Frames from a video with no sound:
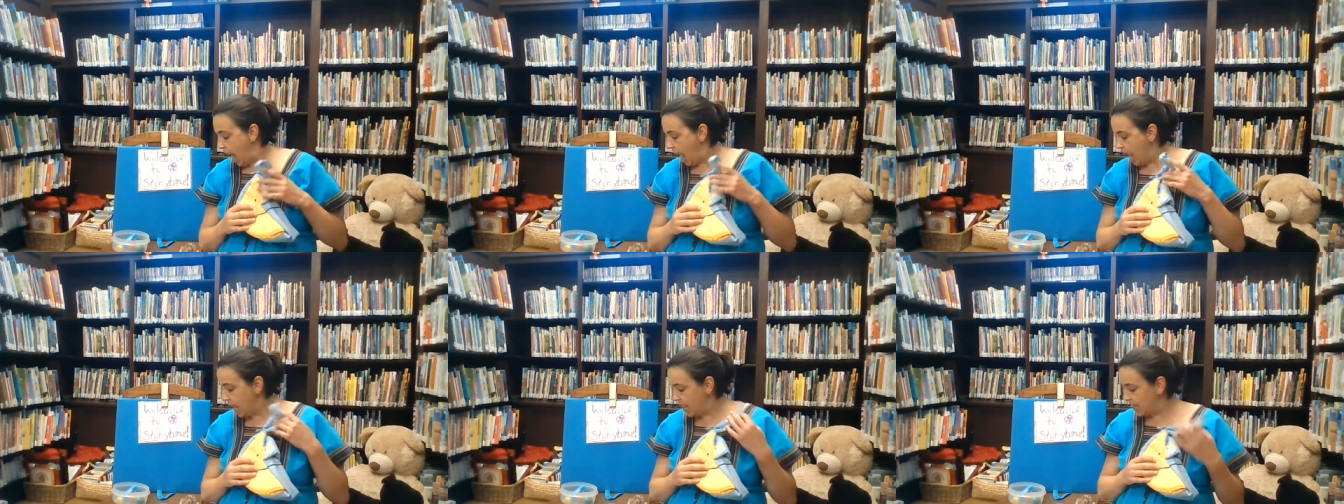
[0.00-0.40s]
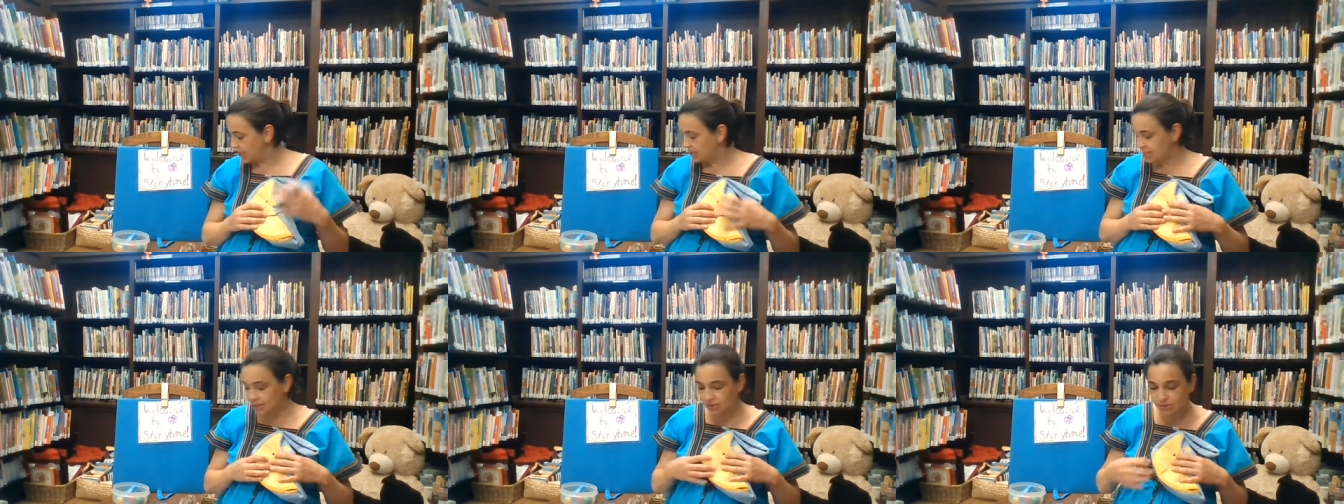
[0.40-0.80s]

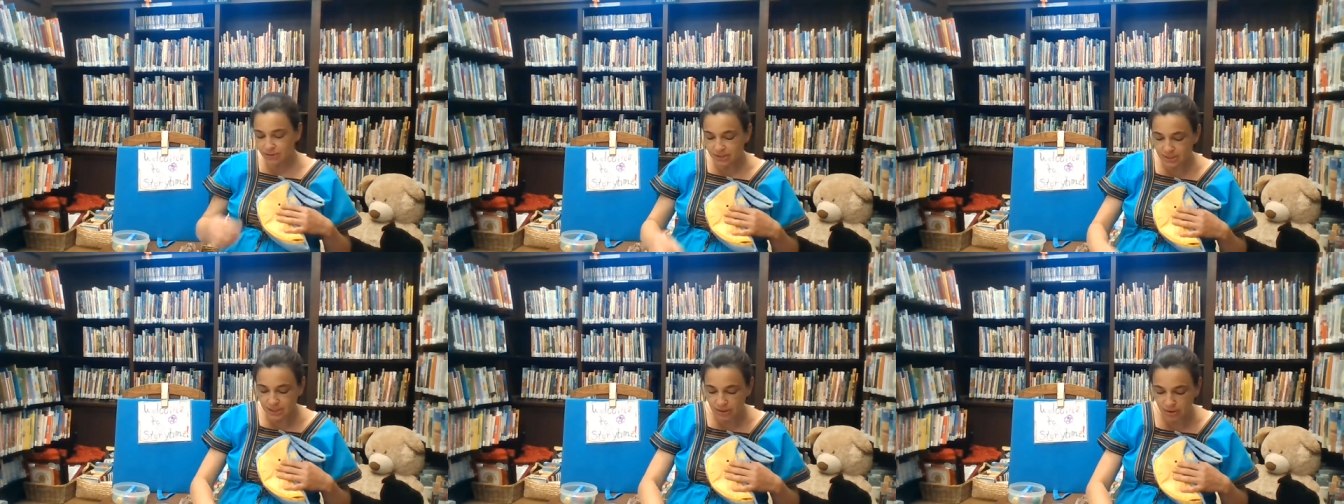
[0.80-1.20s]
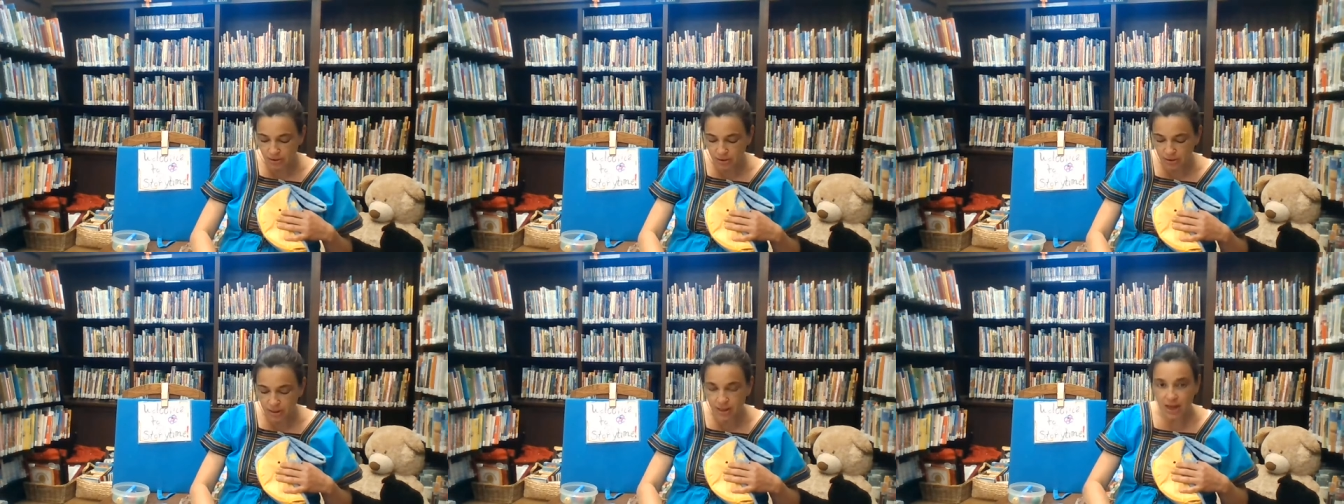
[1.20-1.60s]
hey diddle
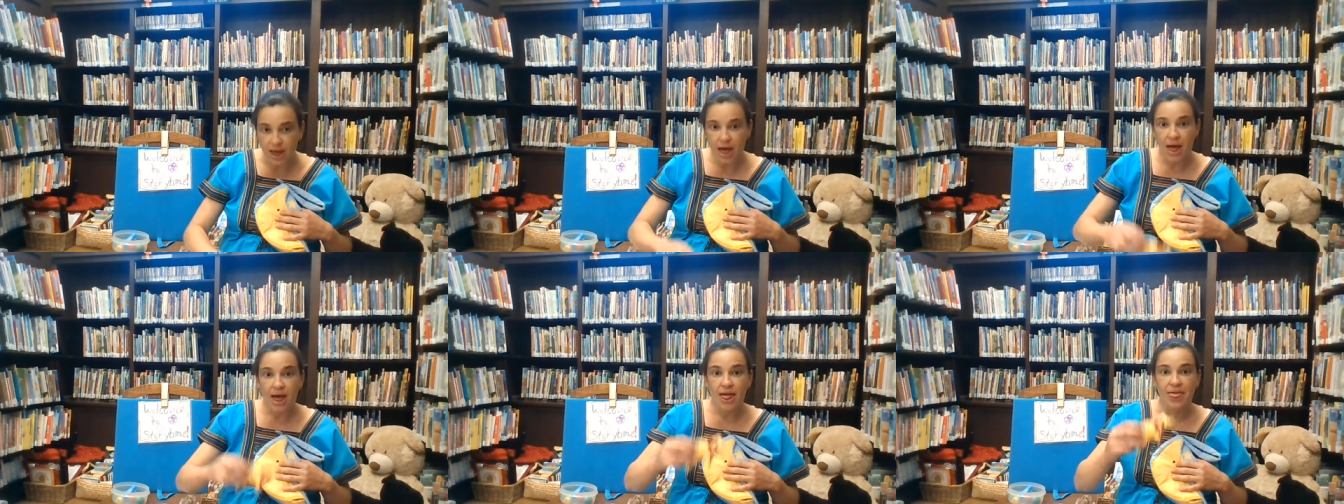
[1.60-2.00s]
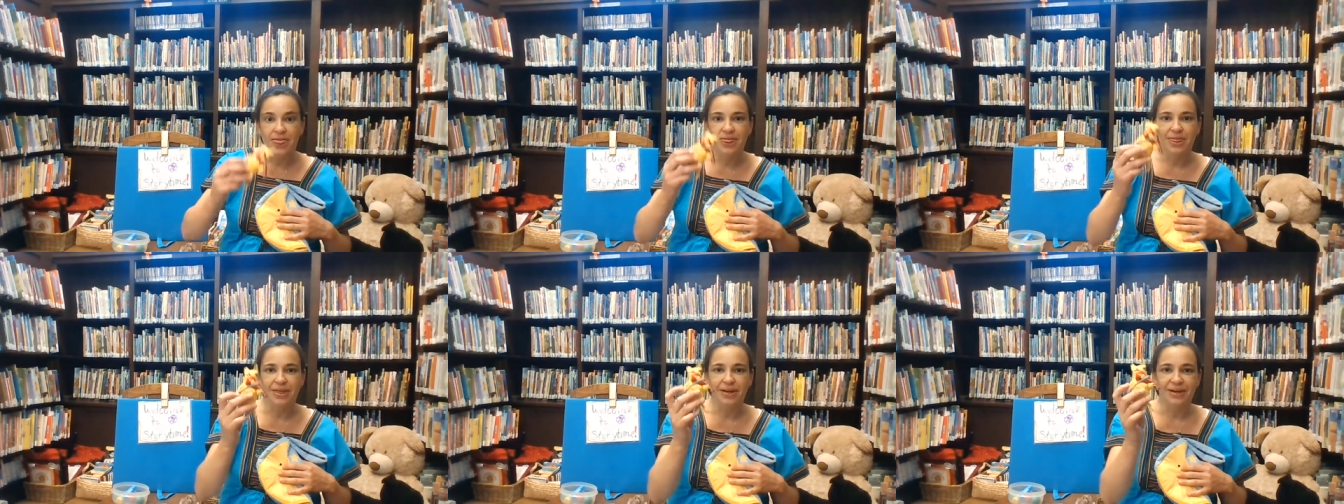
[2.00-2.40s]
diddle,
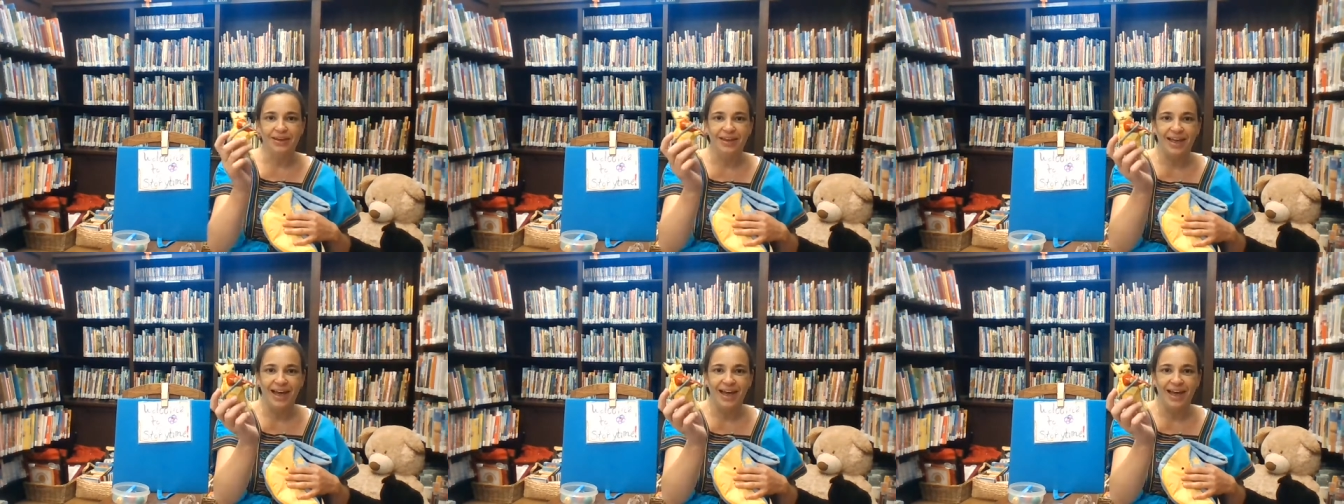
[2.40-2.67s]
the